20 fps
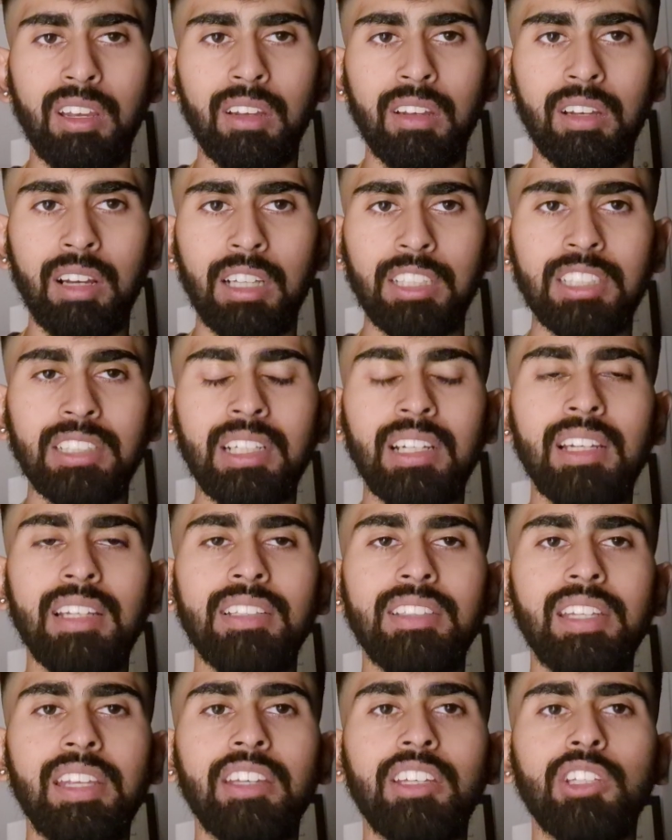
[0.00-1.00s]
Hassan
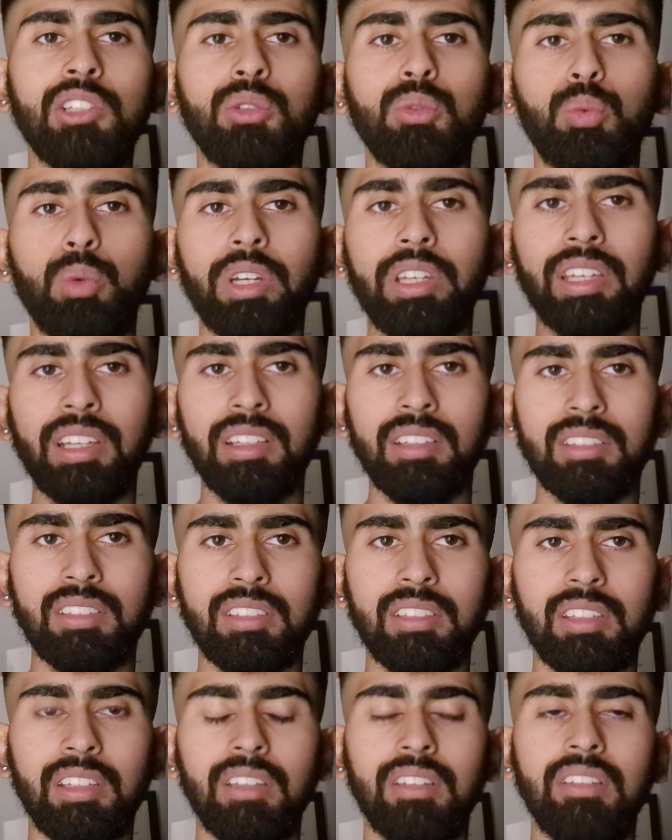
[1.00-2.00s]
Ali's taken the wickets
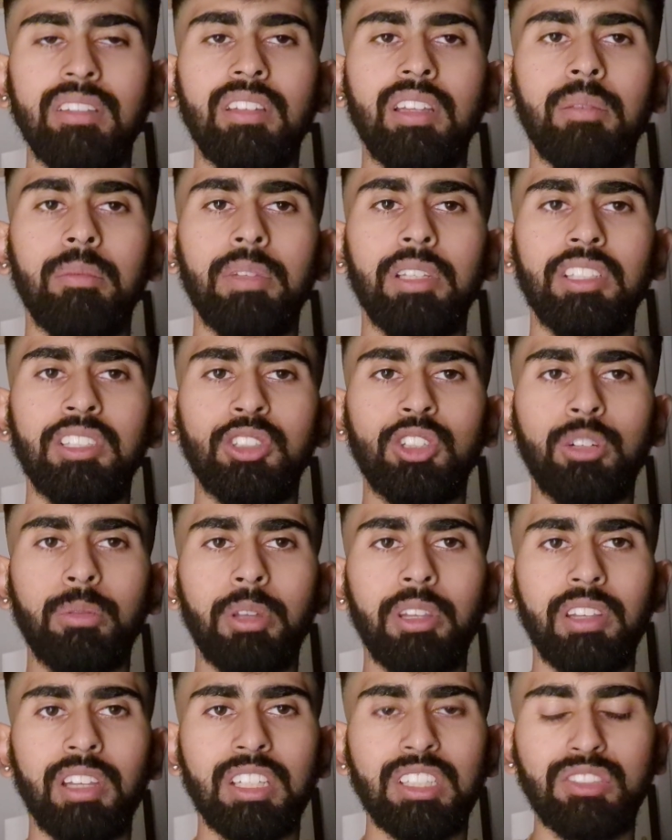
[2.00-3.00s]
in this
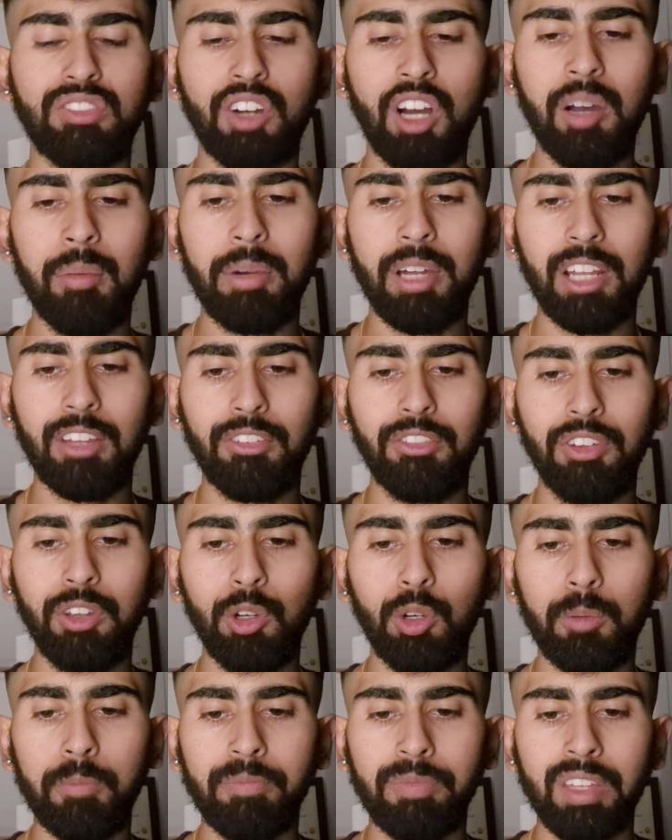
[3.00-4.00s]
tournament thus far, but I
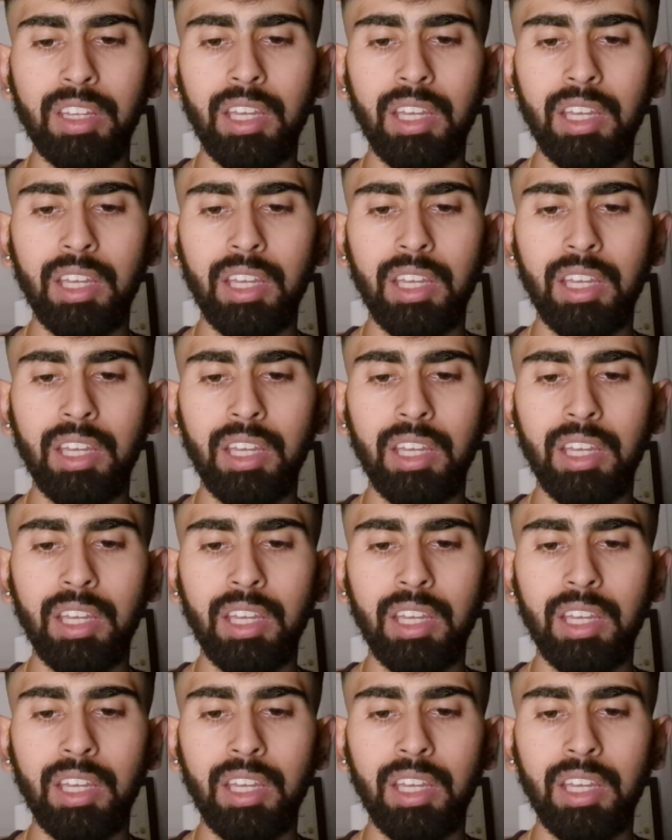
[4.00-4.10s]
feel